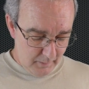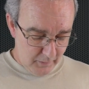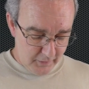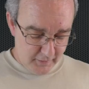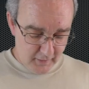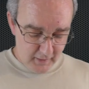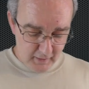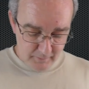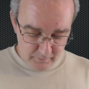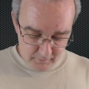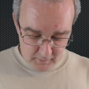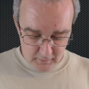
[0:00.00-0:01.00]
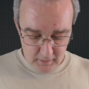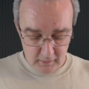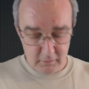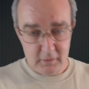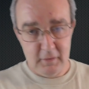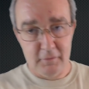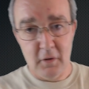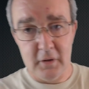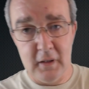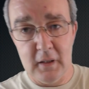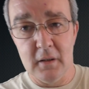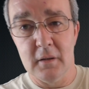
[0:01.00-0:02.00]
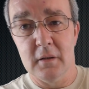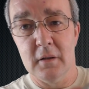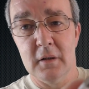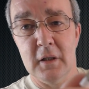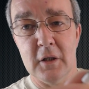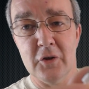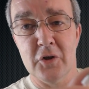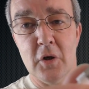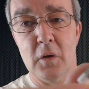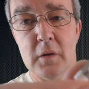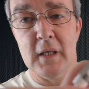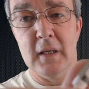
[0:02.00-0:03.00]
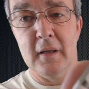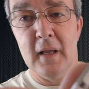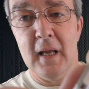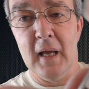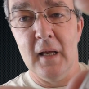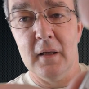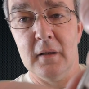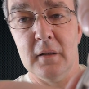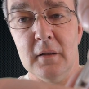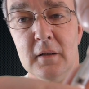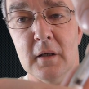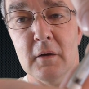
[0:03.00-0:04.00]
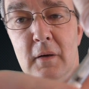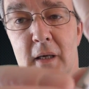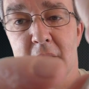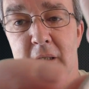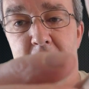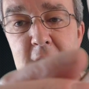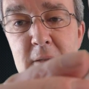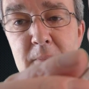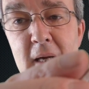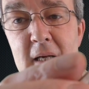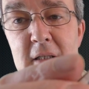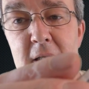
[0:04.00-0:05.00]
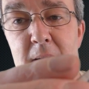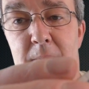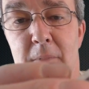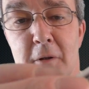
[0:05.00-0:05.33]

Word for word: But, you know, you've got your controls in there, you know, as you'd expect, your